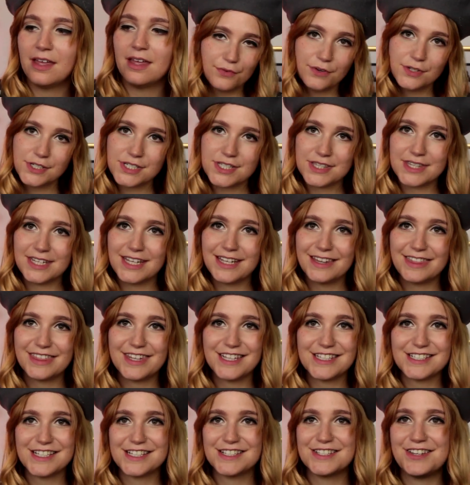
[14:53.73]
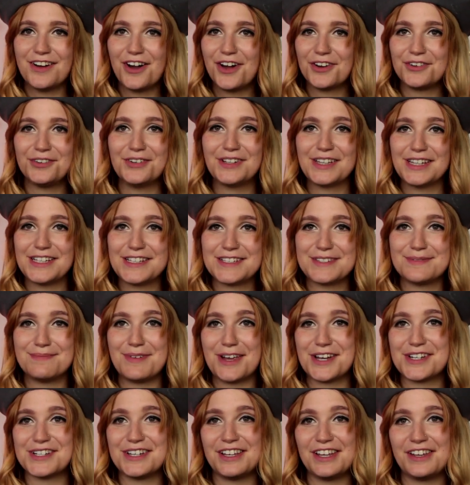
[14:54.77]
First thing, this is not really
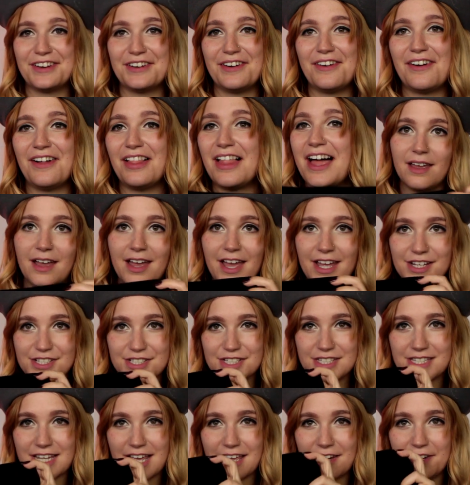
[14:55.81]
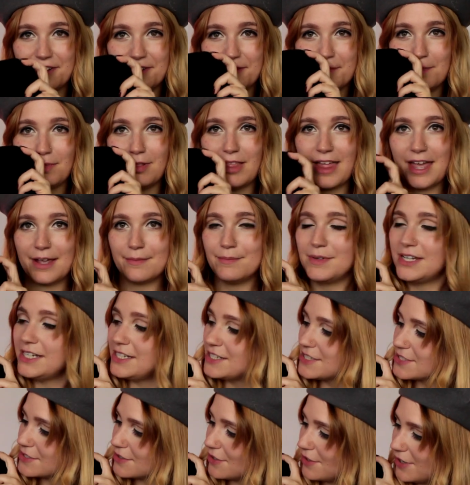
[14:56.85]
special at all. I just added a black
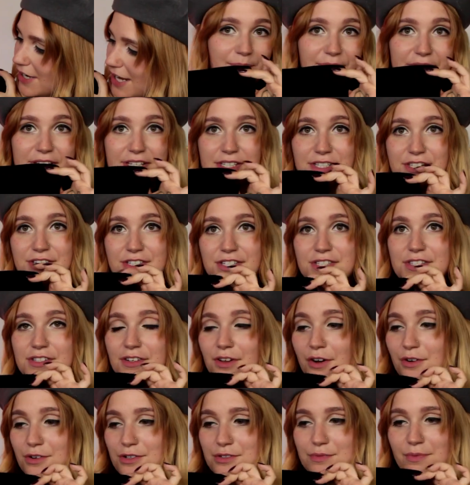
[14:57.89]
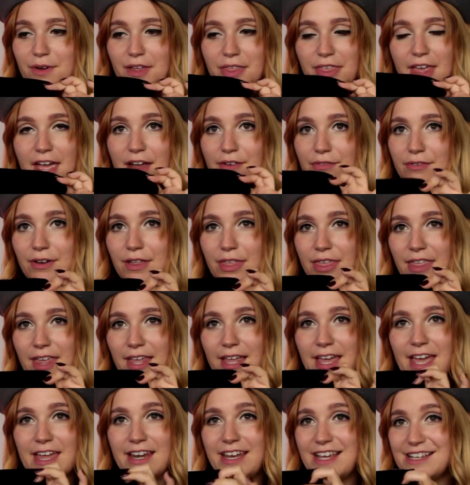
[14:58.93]
mini skirt. This just goes with
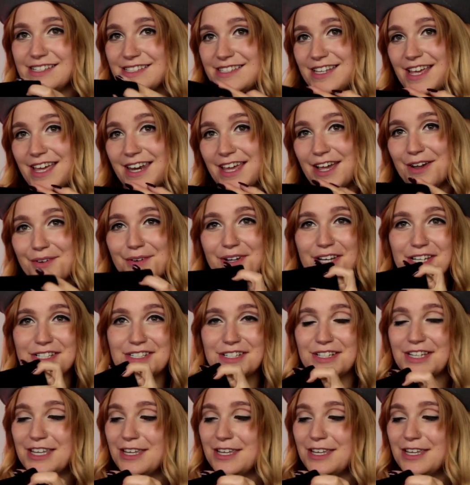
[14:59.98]
everything, and as said, I wanted to